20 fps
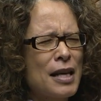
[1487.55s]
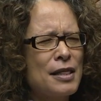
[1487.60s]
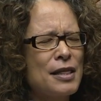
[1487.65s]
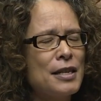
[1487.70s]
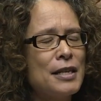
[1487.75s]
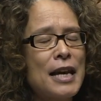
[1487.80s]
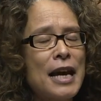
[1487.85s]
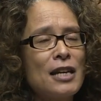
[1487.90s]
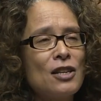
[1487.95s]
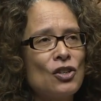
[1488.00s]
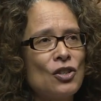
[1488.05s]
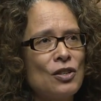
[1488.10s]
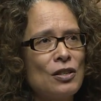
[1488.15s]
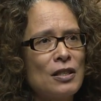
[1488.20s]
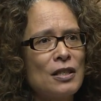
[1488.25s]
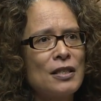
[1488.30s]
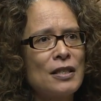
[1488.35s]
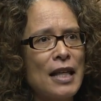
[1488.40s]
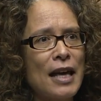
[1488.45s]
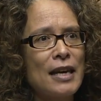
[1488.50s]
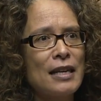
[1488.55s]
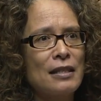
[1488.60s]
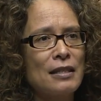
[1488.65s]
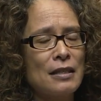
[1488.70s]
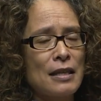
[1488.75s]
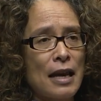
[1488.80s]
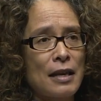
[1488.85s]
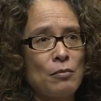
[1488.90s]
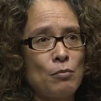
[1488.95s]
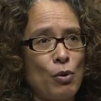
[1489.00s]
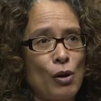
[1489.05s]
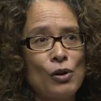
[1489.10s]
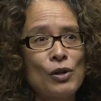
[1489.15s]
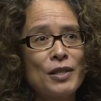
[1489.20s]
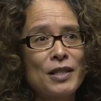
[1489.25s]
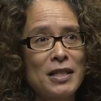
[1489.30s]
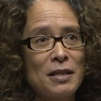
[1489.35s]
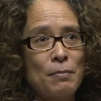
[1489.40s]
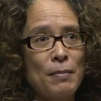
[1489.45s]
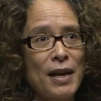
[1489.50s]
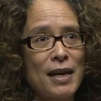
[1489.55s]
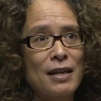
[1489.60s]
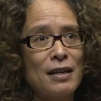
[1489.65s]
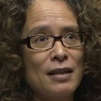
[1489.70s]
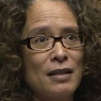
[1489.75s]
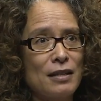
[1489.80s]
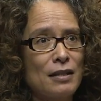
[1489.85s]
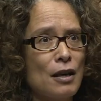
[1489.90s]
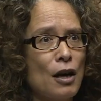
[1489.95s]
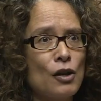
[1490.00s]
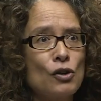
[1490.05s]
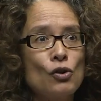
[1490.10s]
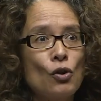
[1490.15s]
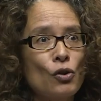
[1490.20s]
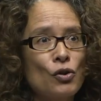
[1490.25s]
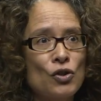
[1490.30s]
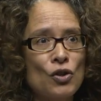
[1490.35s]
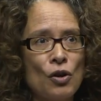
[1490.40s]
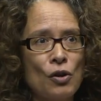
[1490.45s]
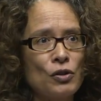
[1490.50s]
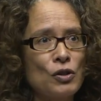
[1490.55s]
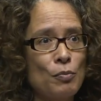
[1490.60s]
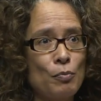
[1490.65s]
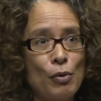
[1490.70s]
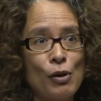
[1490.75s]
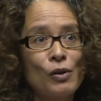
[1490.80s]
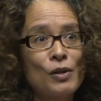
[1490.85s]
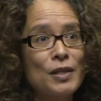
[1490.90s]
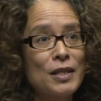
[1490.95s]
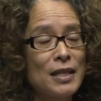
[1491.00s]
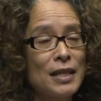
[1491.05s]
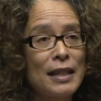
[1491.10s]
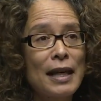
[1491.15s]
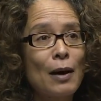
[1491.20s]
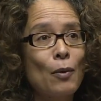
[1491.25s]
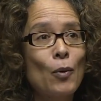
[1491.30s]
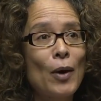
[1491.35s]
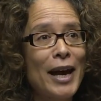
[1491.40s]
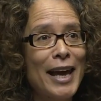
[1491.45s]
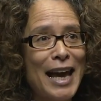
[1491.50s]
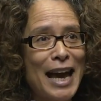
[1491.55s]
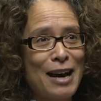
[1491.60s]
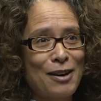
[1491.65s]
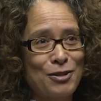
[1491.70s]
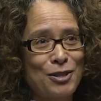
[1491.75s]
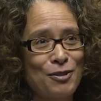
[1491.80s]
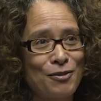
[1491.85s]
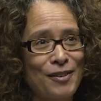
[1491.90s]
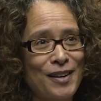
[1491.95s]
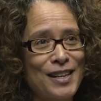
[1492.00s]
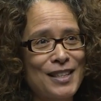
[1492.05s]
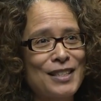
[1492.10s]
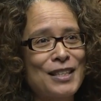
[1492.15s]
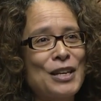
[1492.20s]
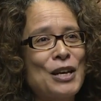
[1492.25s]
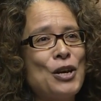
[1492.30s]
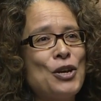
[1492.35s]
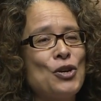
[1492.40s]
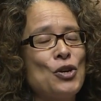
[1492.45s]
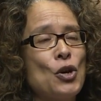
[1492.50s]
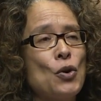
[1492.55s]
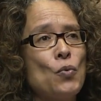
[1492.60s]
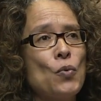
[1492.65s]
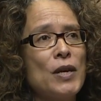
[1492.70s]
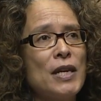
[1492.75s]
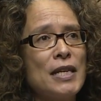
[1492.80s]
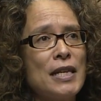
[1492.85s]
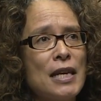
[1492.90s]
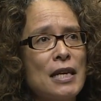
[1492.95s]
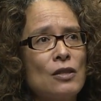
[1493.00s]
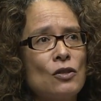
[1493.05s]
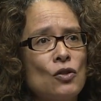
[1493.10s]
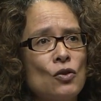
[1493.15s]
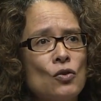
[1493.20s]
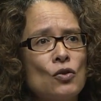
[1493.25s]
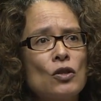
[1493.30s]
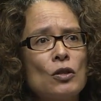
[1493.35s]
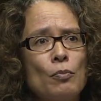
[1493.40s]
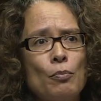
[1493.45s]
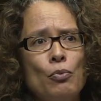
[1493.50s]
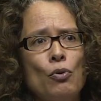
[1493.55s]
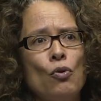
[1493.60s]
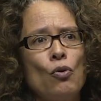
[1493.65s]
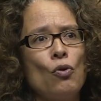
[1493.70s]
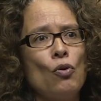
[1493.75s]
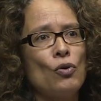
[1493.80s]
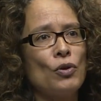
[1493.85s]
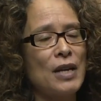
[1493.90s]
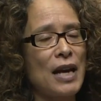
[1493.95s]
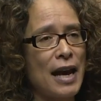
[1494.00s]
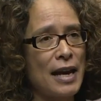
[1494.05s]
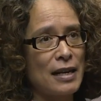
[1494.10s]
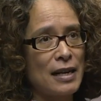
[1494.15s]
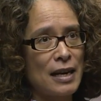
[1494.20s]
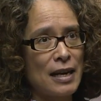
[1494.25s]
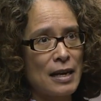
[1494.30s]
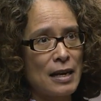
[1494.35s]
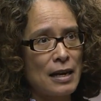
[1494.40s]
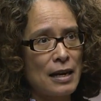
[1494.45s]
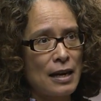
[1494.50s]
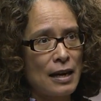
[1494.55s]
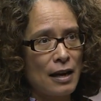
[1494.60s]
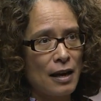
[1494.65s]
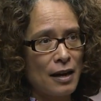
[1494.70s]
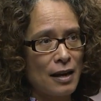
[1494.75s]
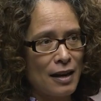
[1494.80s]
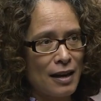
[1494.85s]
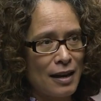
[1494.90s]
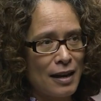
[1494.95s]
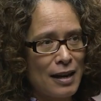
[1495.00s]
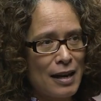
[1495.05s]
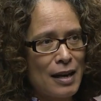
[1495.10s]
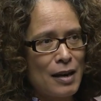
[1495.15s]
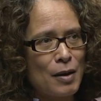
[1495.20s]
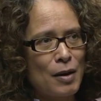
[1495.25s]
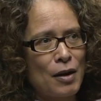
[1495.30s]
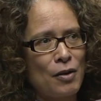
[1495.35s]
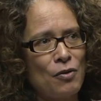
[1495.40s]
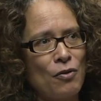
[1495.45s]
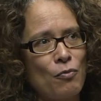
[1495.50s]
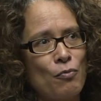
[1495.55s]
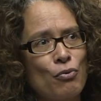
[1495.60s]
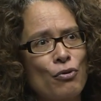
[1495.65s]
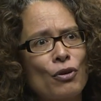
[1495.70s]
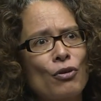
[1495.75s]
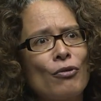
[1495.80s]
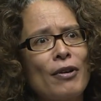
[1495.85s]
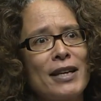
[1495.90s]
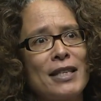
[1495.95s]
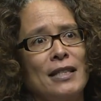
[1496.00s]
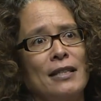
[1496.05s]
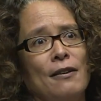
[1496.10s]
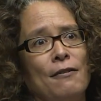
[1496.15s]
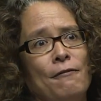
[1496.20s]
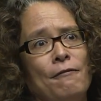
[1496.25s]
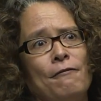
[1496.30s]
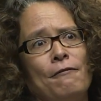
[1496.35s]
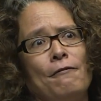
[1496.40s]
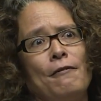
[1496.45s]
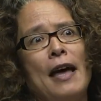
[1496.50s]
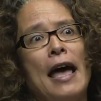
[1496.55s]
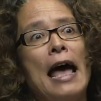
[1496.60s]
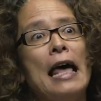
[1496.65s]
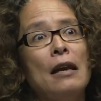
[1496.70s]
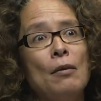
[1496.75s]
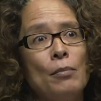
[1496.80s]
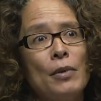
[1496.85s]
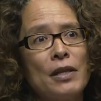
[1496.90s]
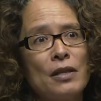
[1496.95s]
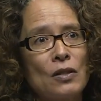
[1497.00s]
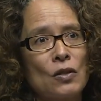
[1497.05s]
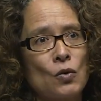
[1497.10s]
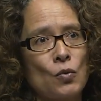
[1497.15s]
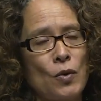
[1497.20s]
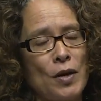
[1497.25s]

nation states and policymakers are not going to policy their way out of it. You know, we need to support any kind of progressive elements